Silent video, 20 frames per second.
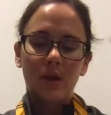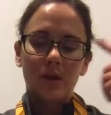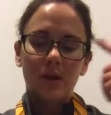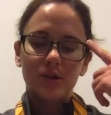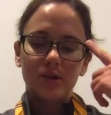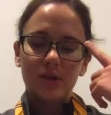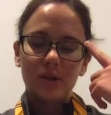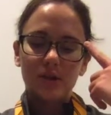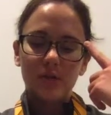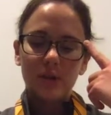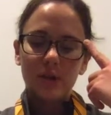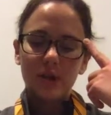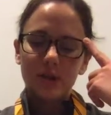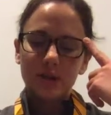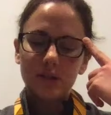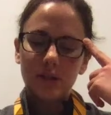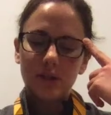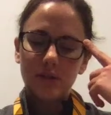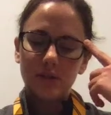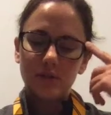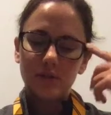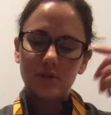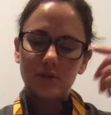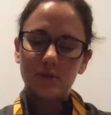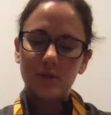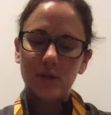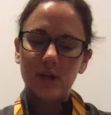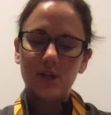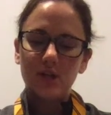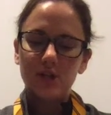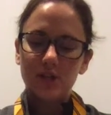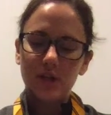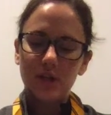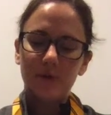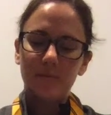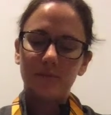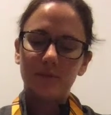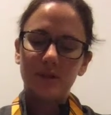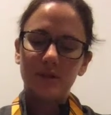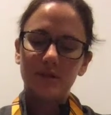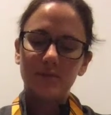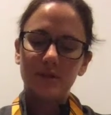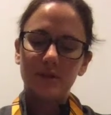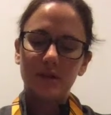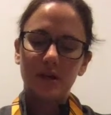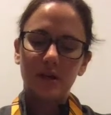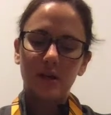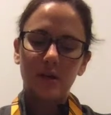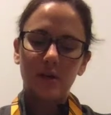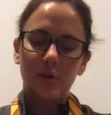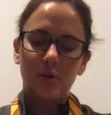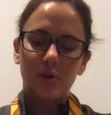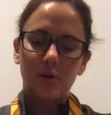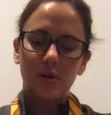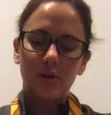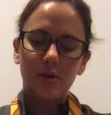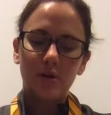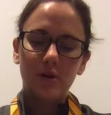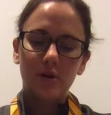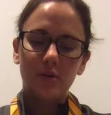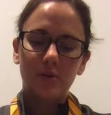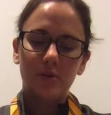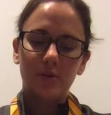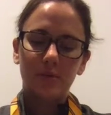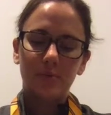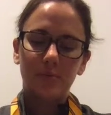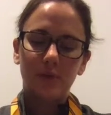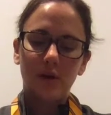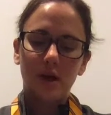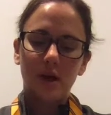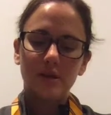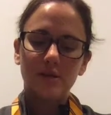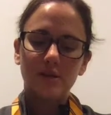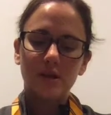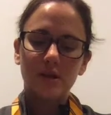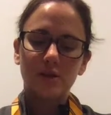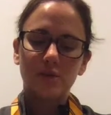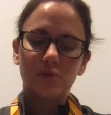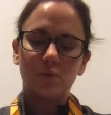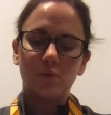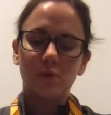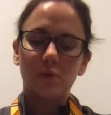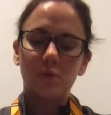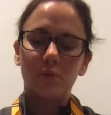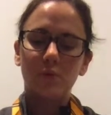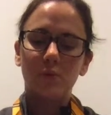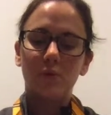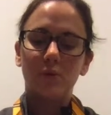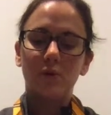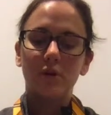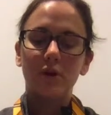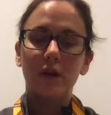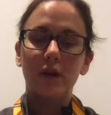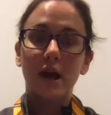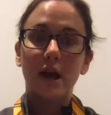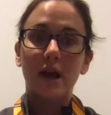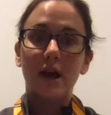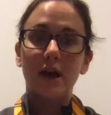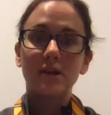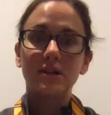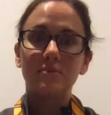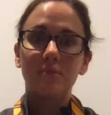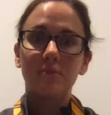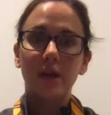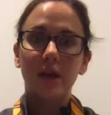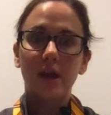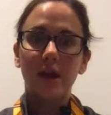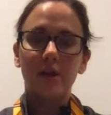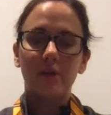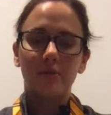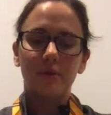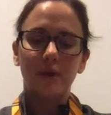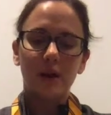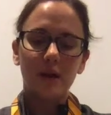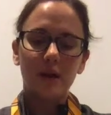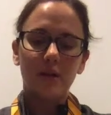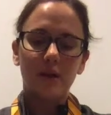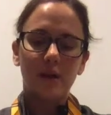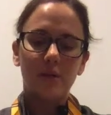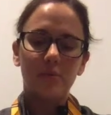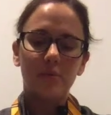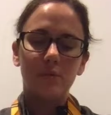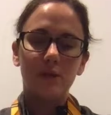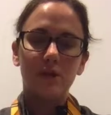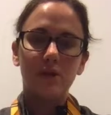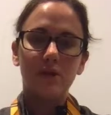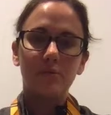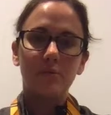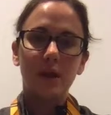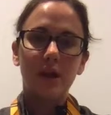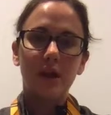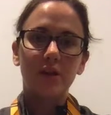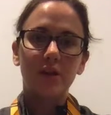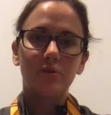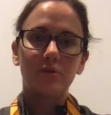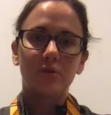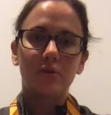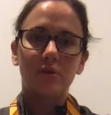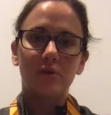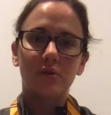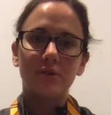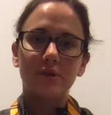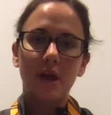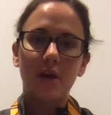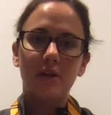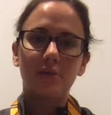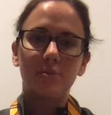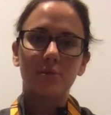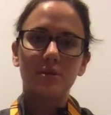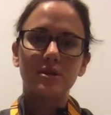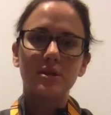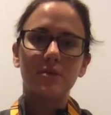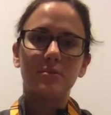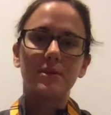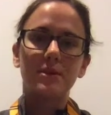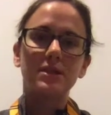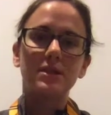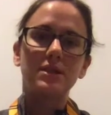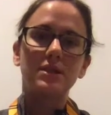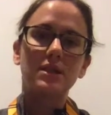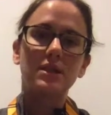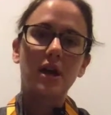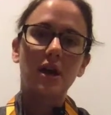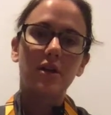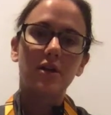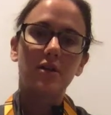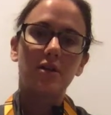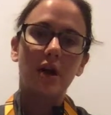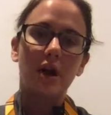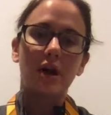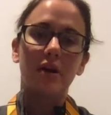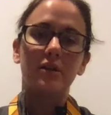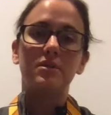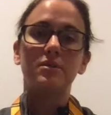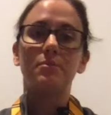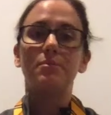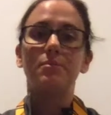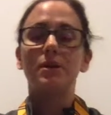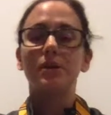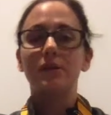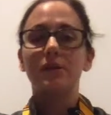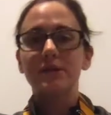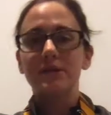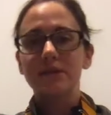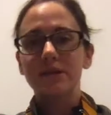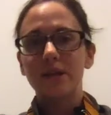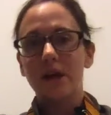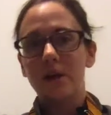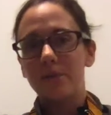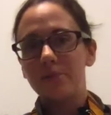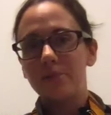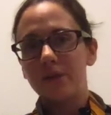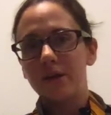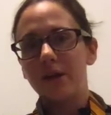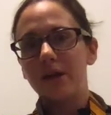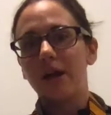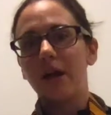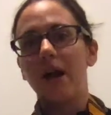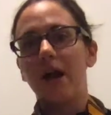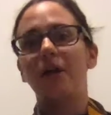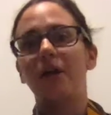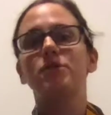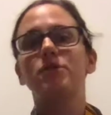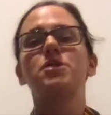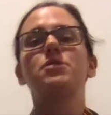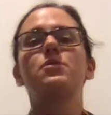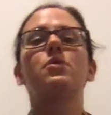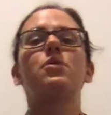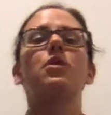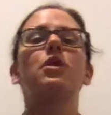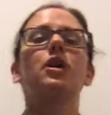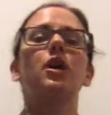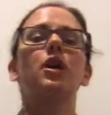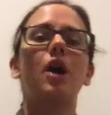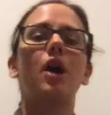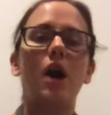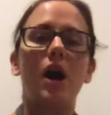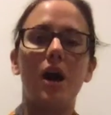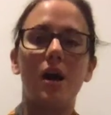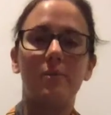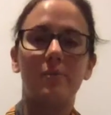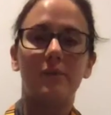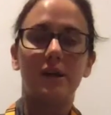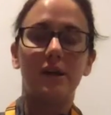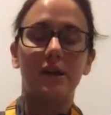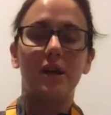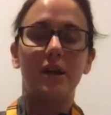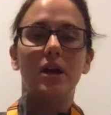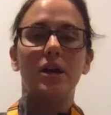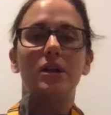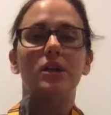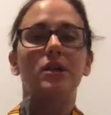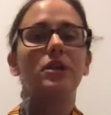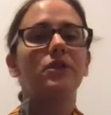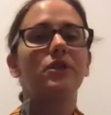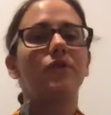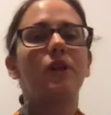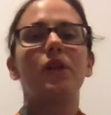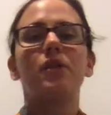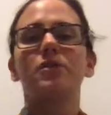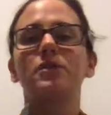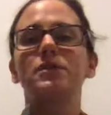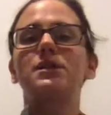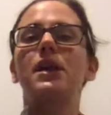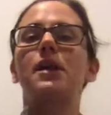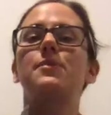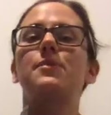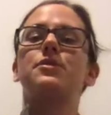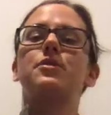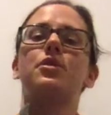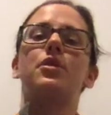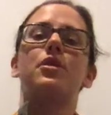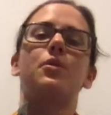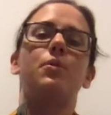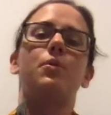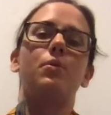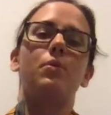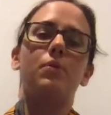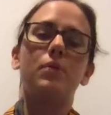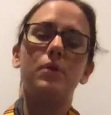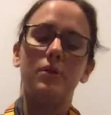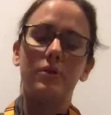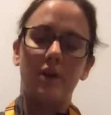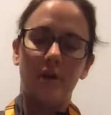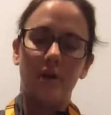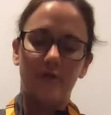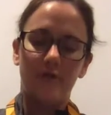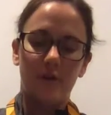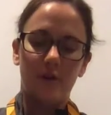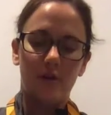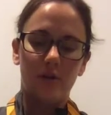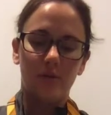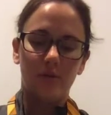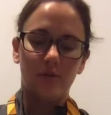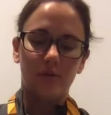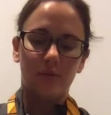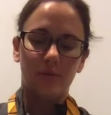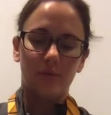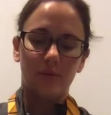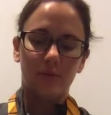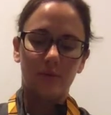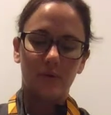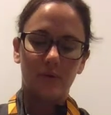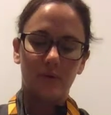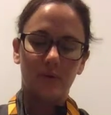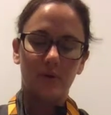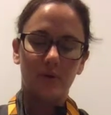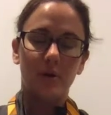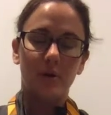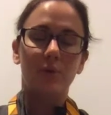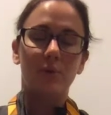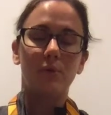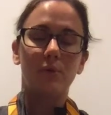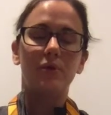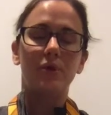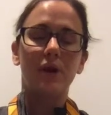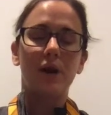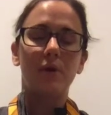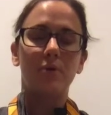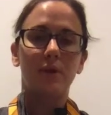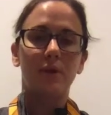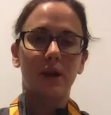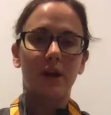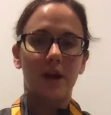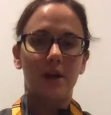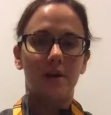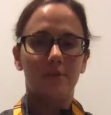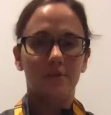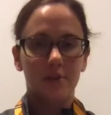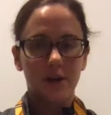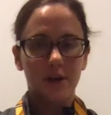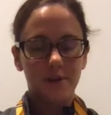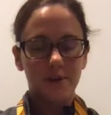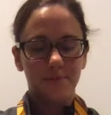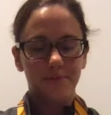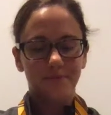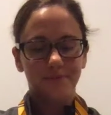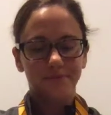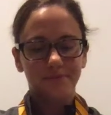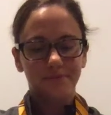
So it tells you each step must be done in order or the process won't work as planned, right? That would be your manuals, how to put something together, how to build something, how to do origami. You need to follow the steps or it will not work out, right?